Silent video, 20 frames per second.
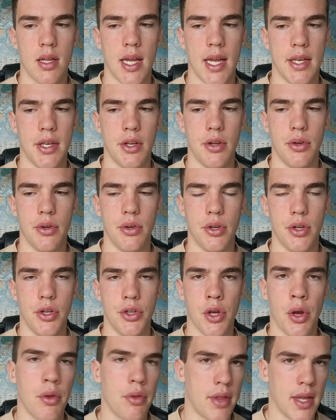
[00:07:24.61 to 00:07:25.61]
And you
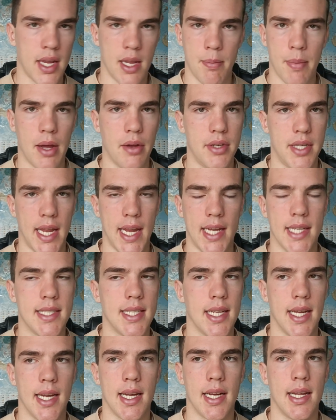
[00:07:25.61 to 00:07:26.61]
don't think about
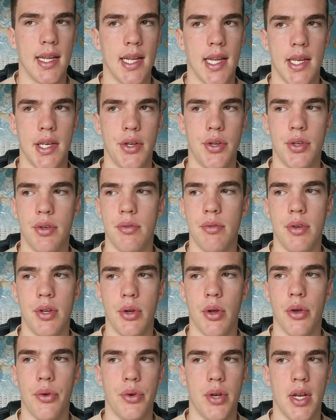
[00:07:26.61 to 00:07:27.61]
dating, and
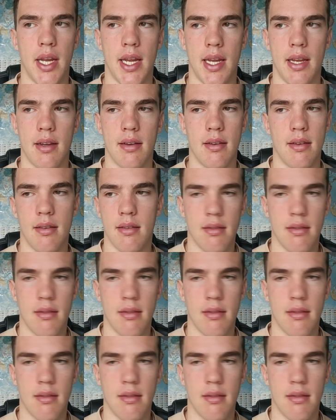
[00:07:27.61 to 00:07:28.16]
you only,